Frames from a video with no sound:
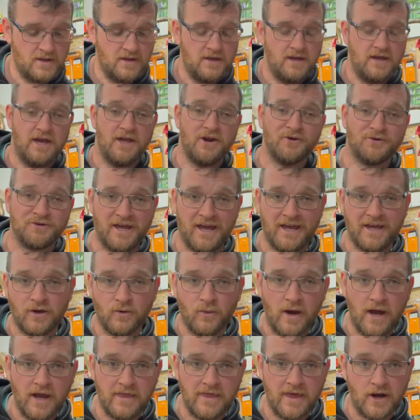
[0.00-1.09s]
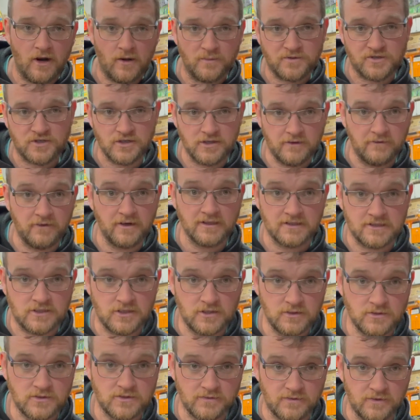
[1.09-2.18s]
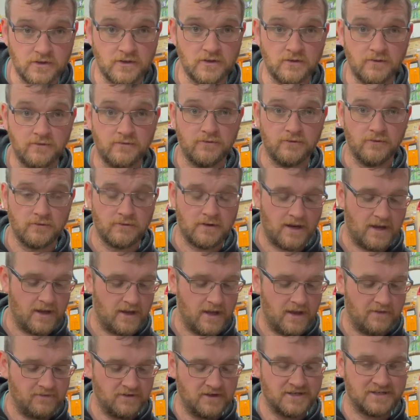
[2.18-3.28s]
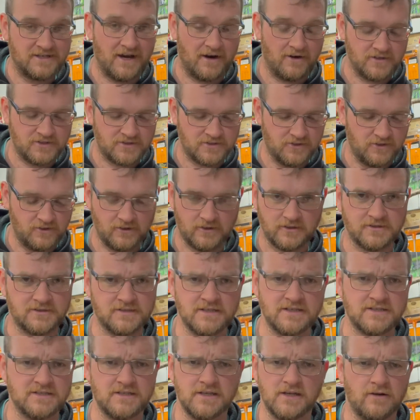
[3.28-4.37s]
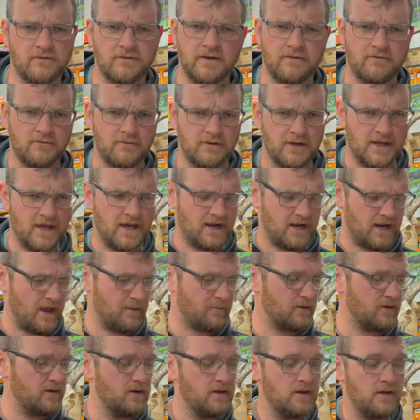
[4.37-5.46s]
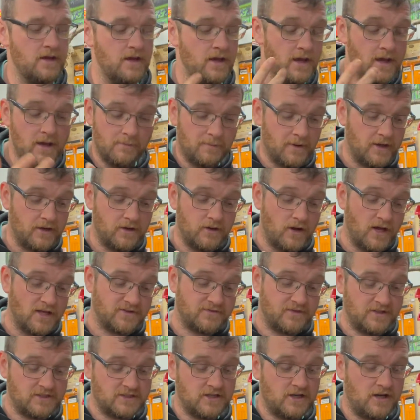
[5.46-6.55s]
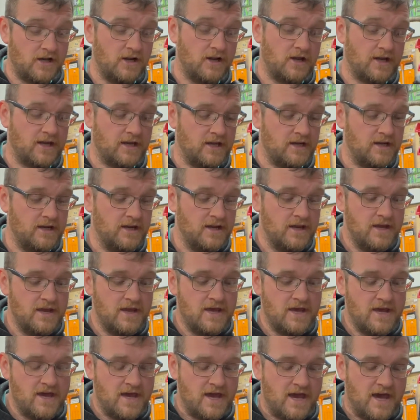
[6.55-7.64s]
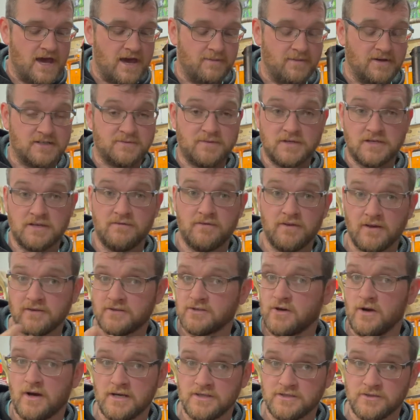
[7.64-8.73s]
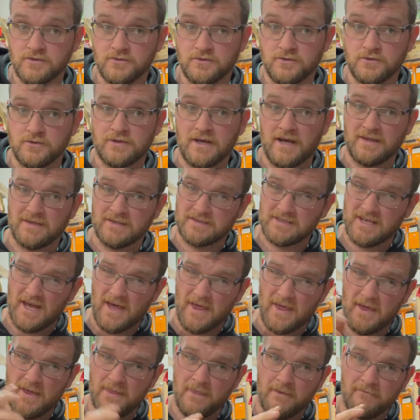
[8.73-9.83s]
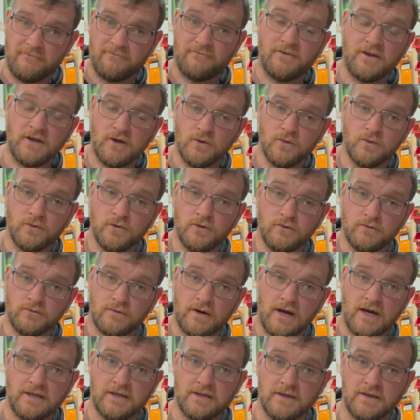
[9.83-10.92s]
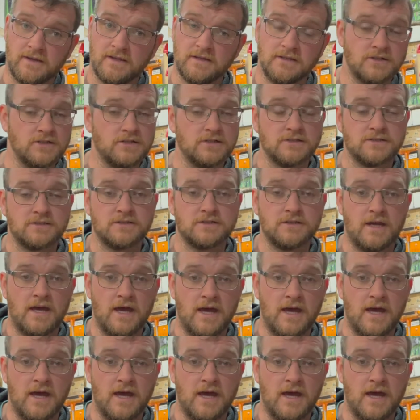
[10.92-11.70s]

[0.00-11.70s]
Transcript: it'll take away that option of an excuse for you for having your turrets turned, because since then I've never really had it happen. But nice feature, I like it, especially for those guys who do take this out in the field rather than just